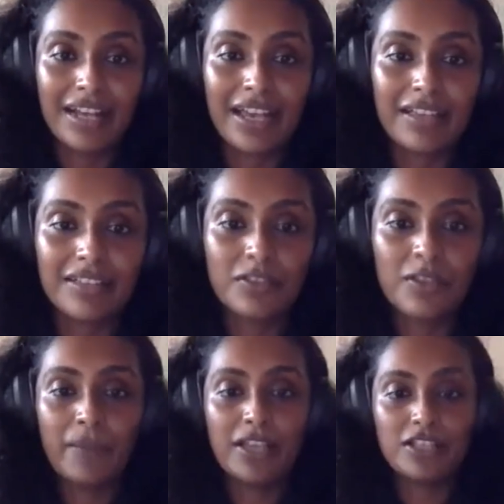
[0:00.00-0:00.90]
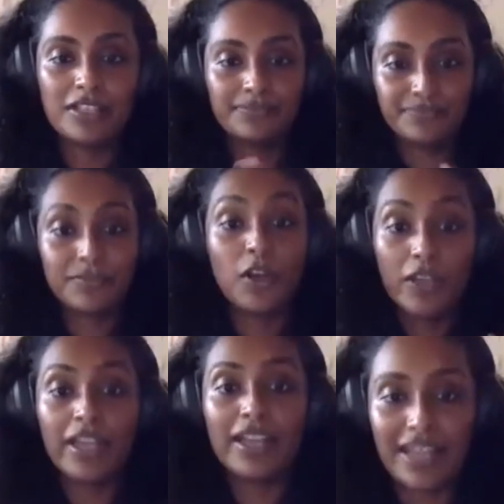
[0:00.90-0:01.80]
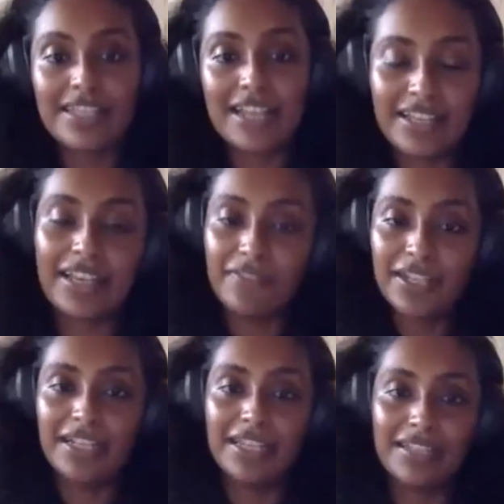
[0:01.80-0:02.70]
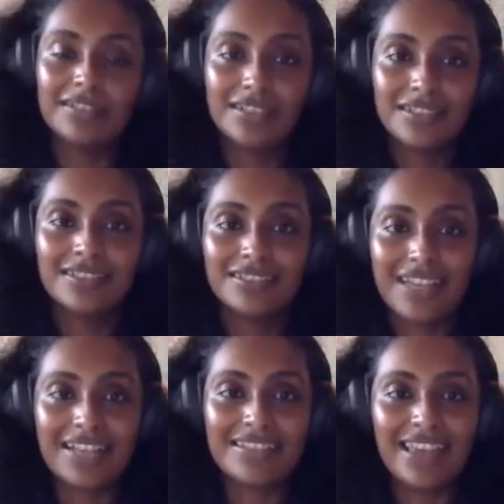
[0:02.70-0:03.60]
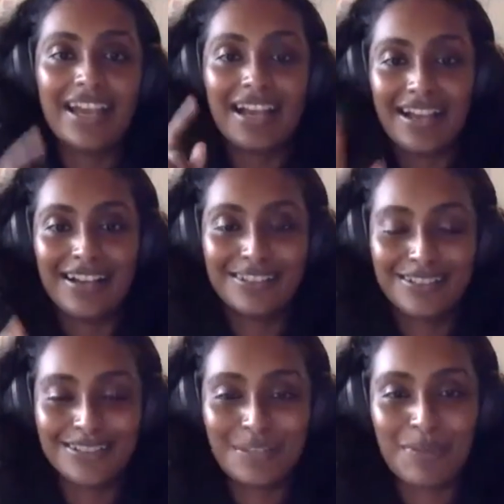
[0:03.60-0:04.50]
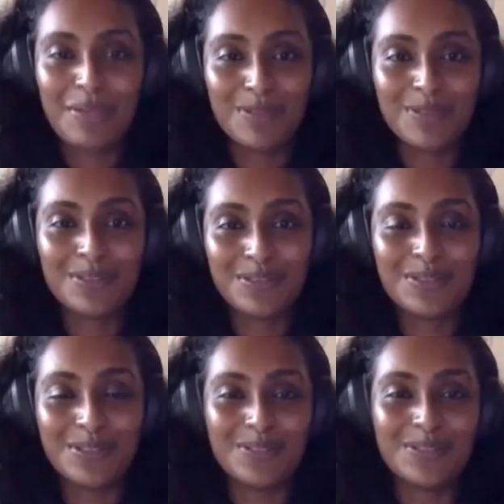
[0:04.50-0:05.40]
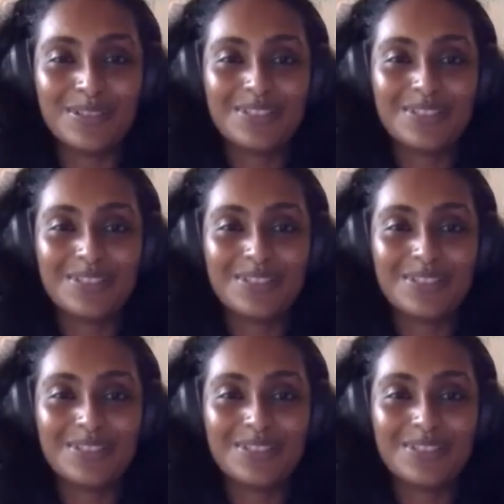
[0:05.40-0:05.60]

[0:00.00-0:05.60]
Like, so imagine, SLA definitely, yes, they are the people to do so.